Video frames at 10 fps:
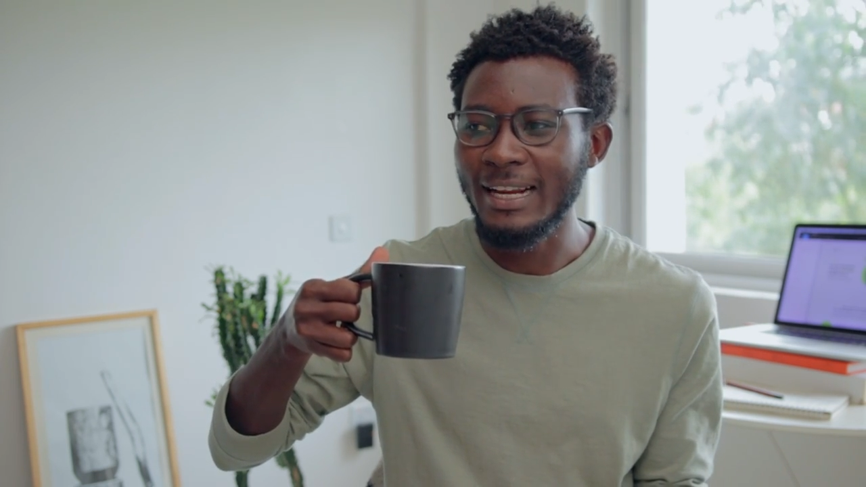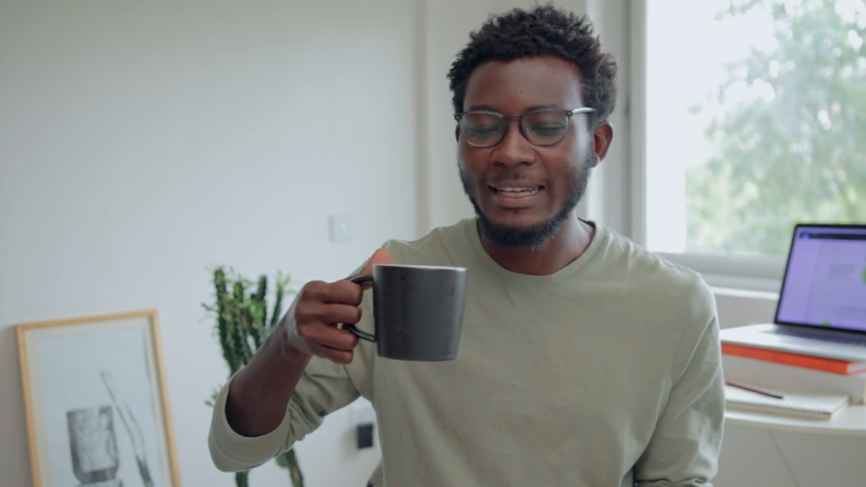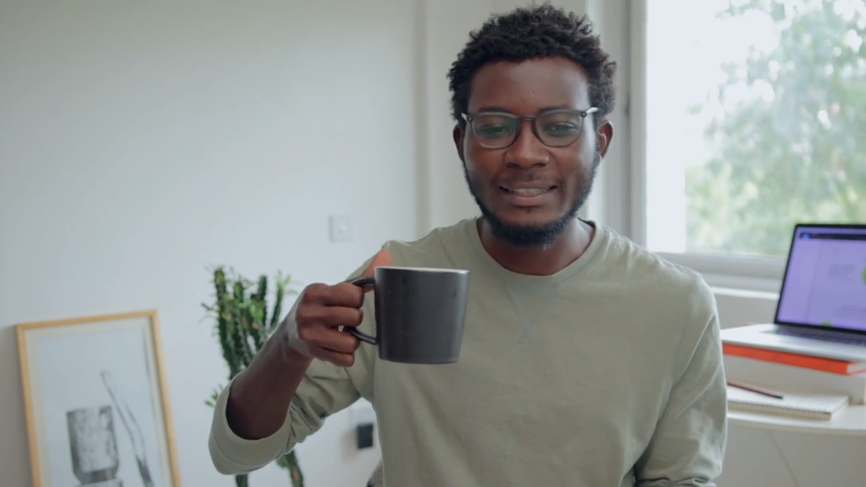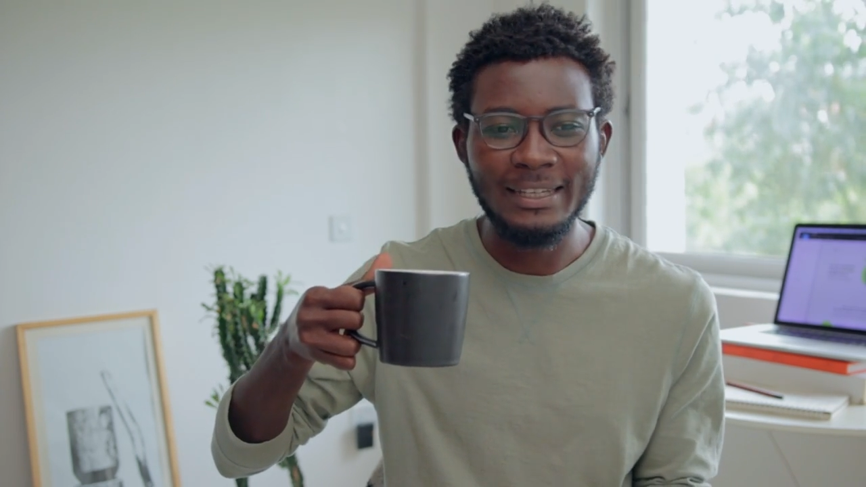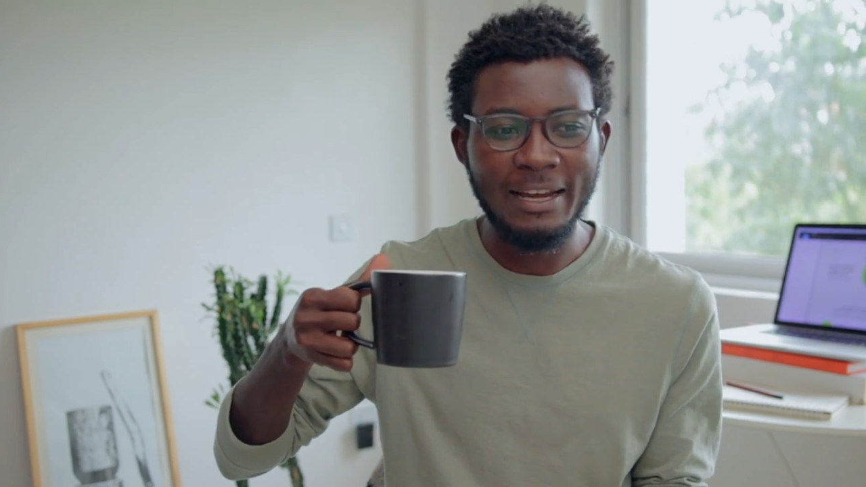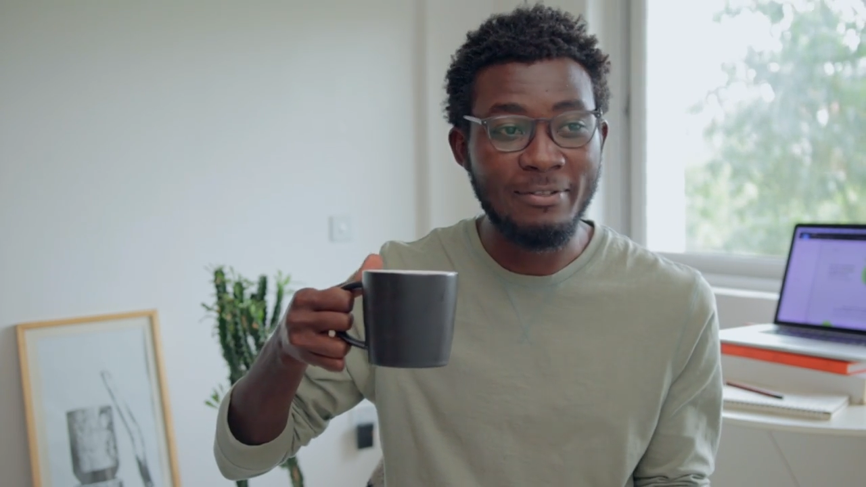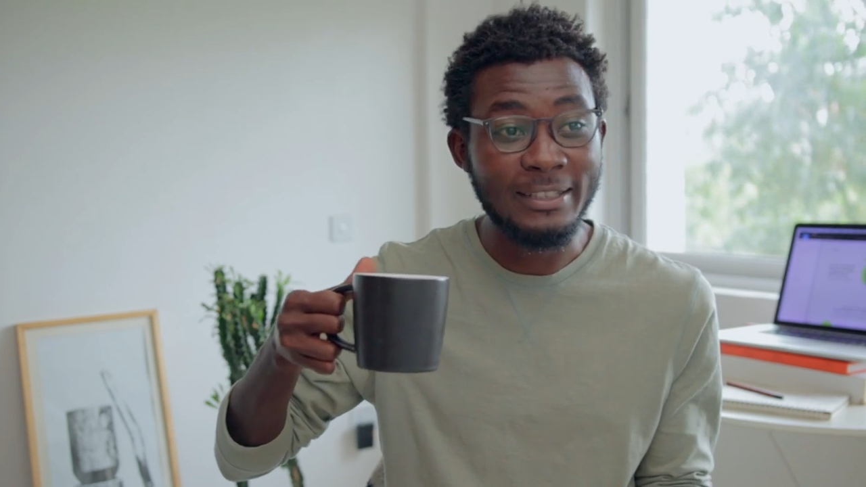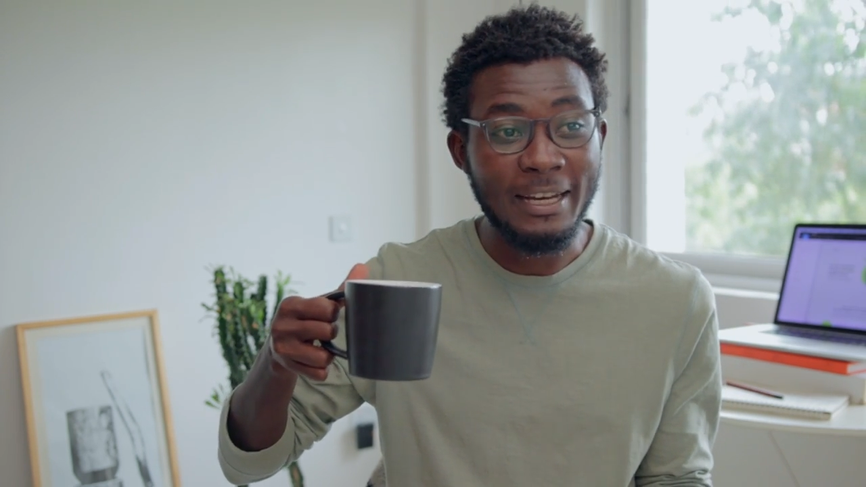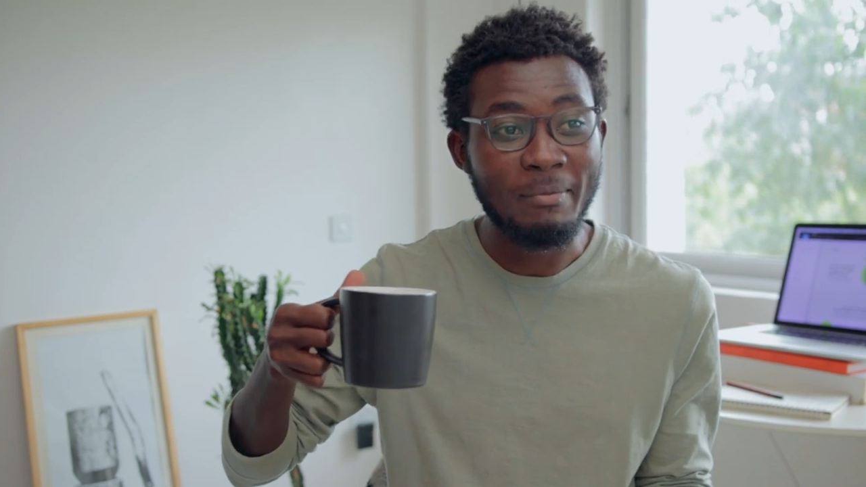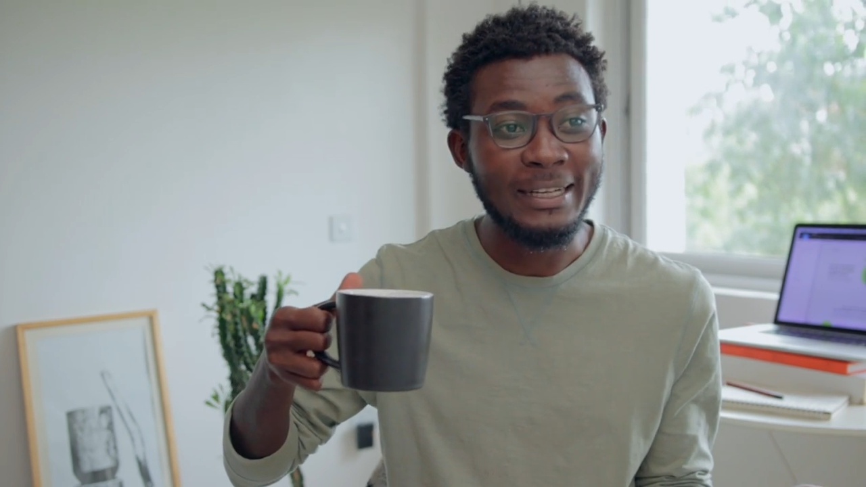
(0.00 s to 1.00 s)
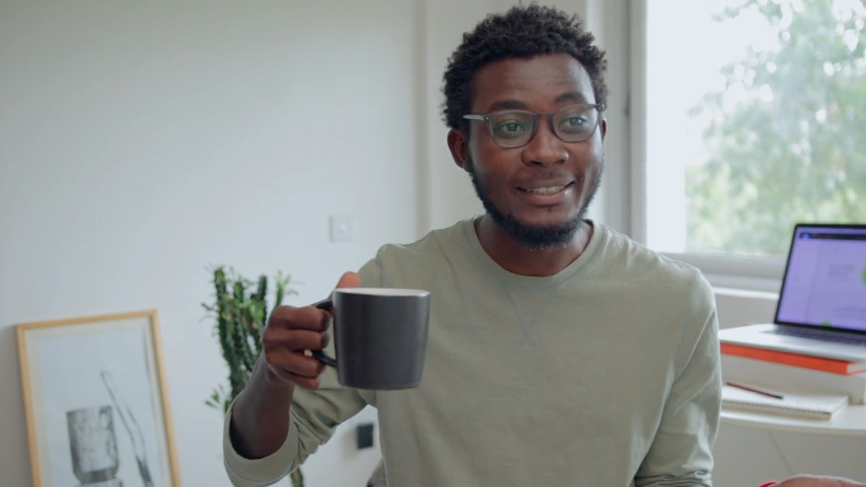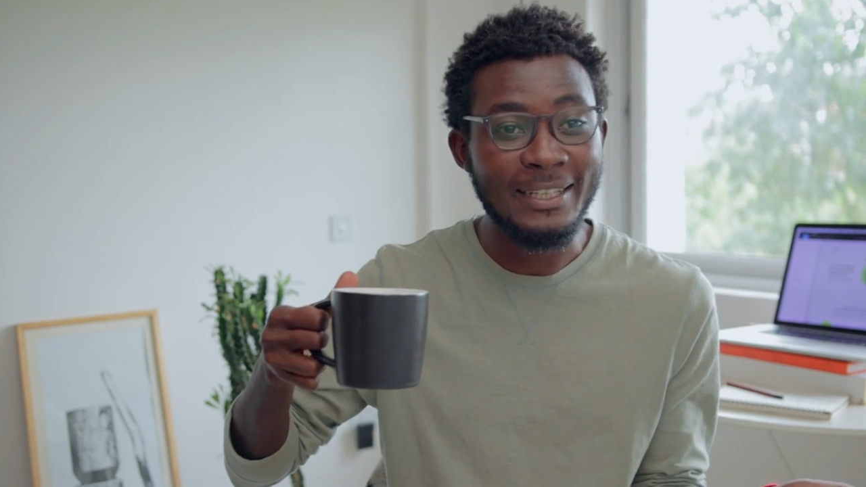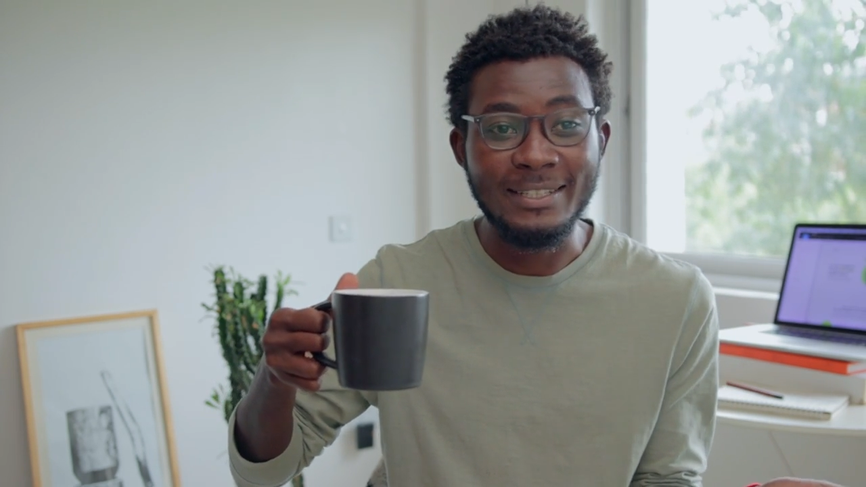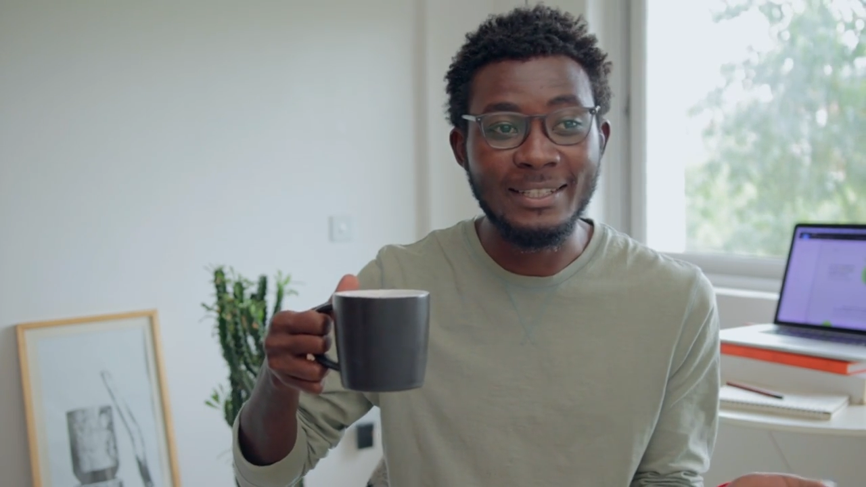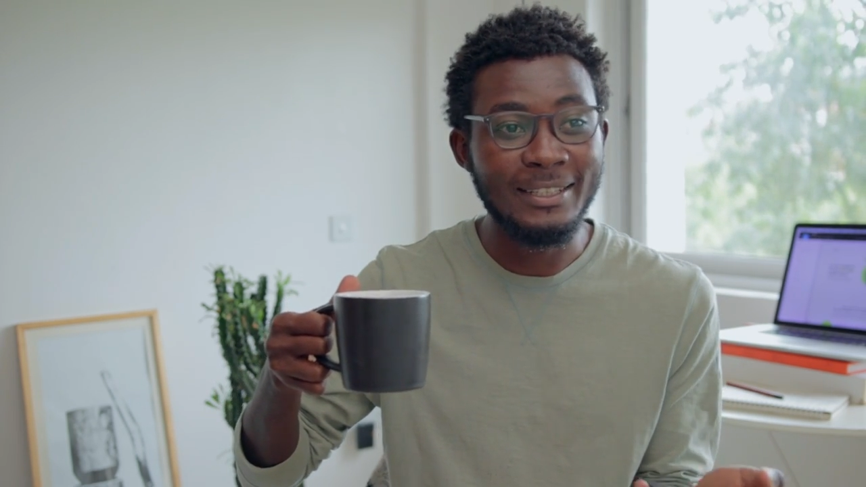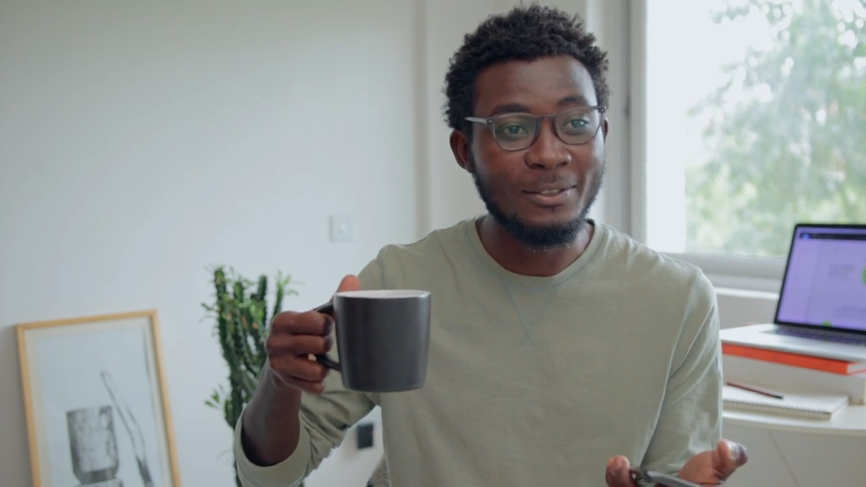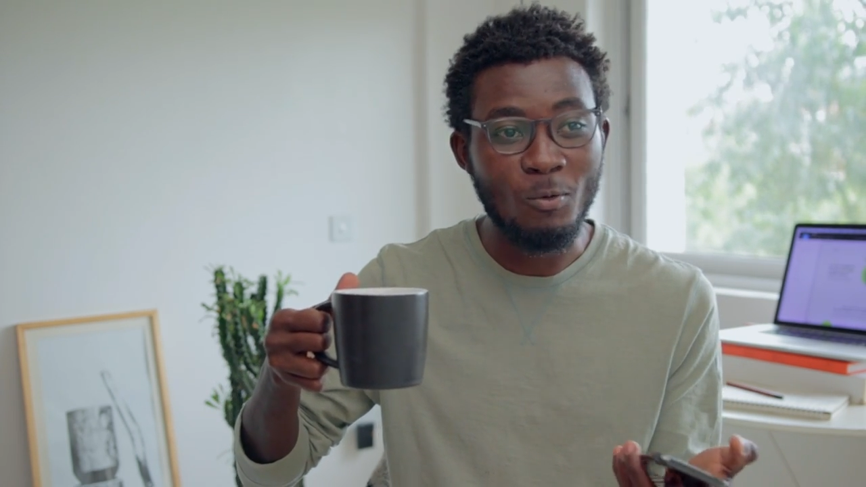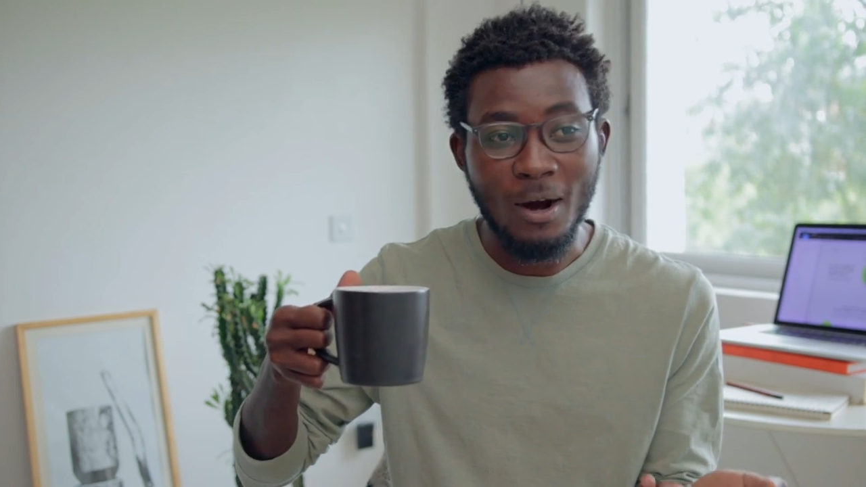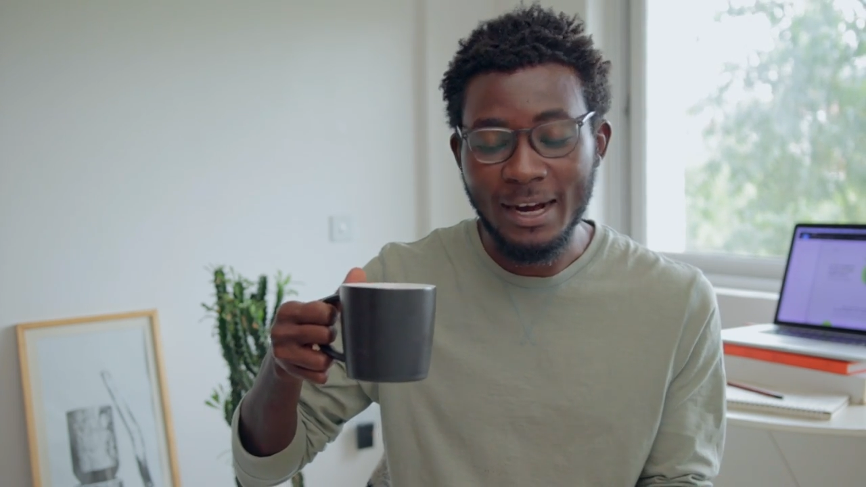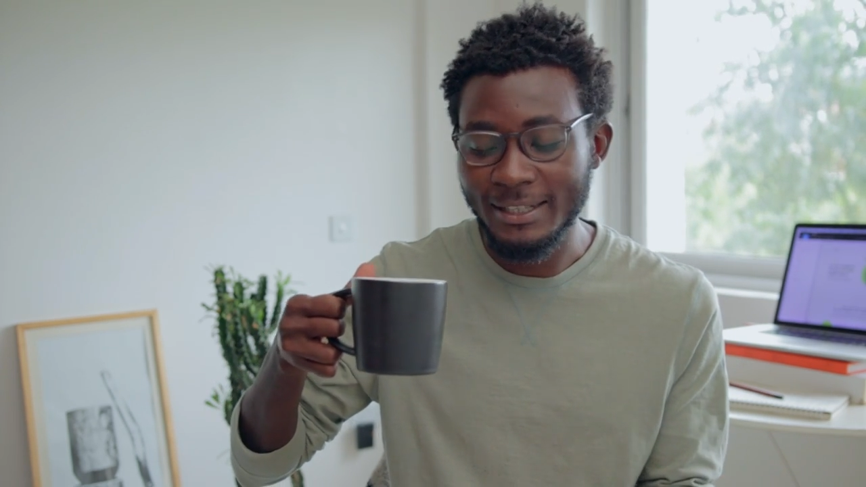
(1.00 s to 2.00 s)
Like every time I test it, it
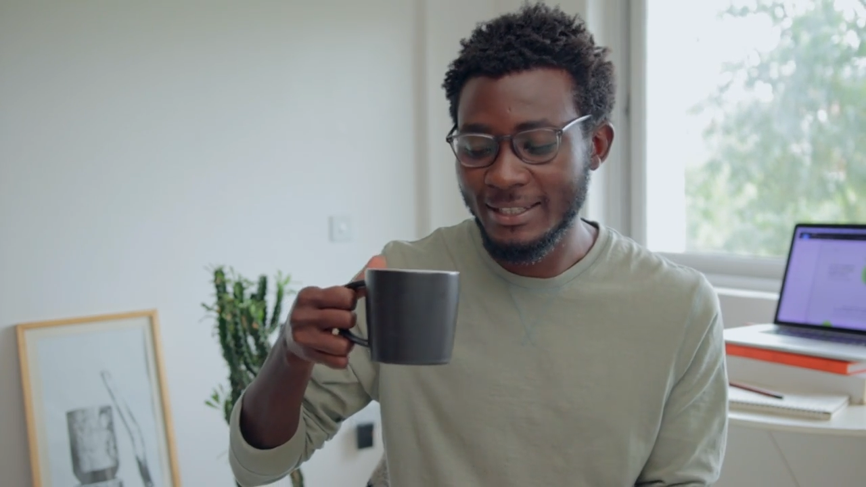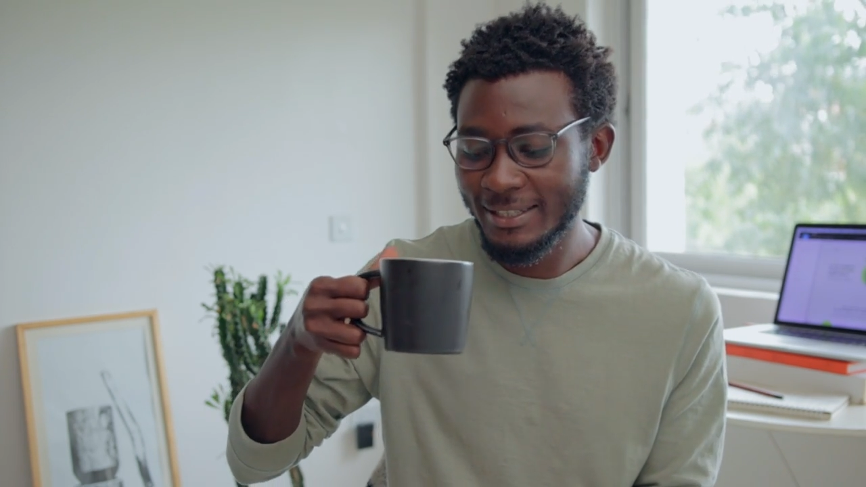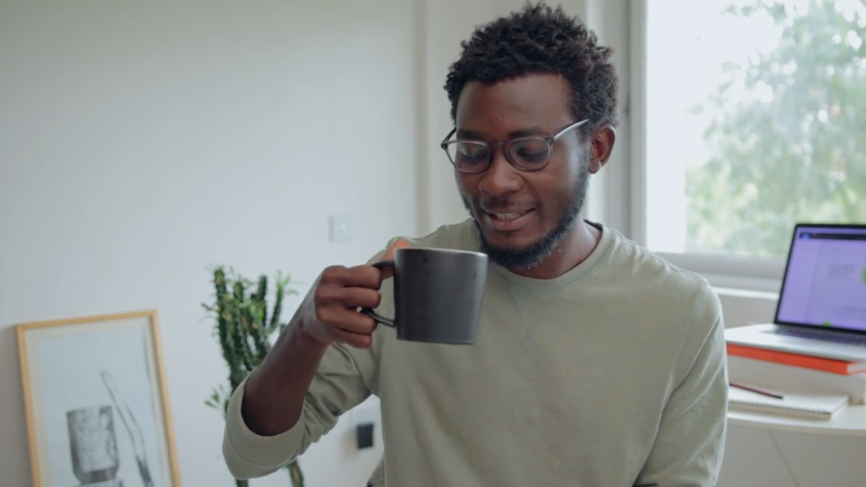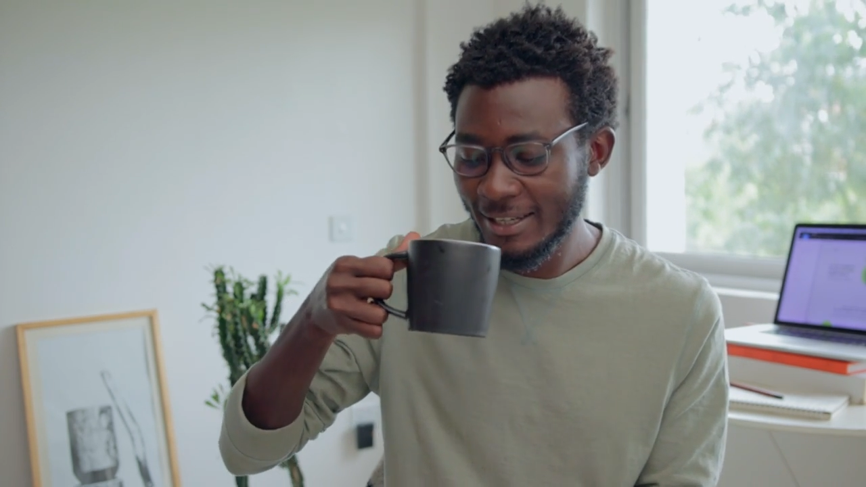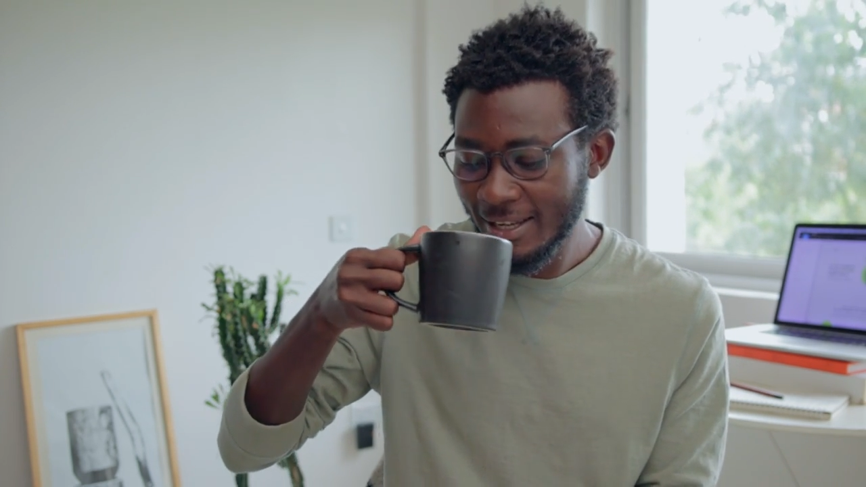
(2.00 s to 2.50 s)
works.